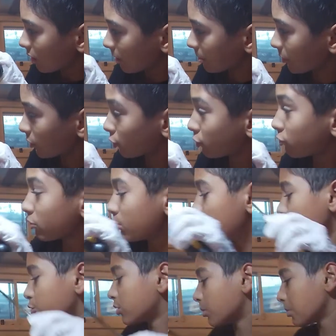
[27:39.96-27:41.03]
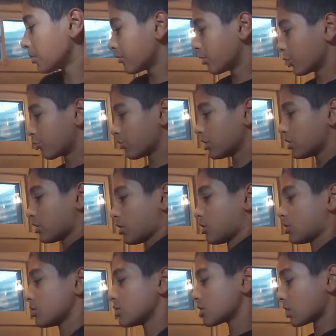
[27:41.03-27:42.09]
I'm going to remove some of the grease on
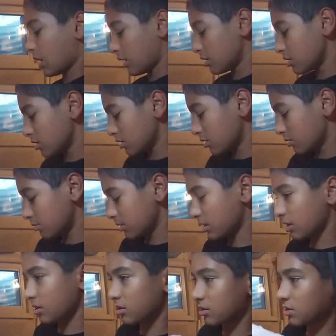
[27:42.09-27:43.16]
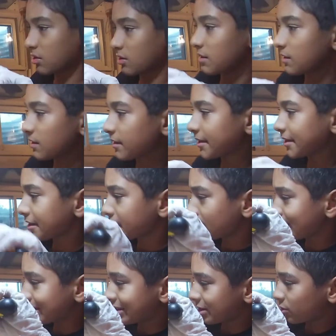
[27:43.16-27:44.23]
this side because
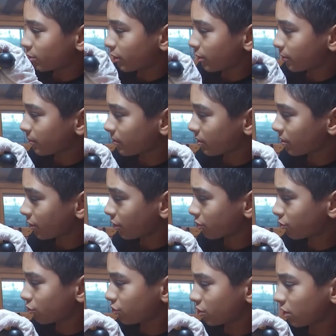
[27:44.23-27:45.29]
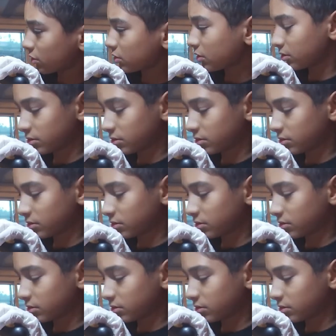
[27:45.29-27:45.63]
this is where the screws are.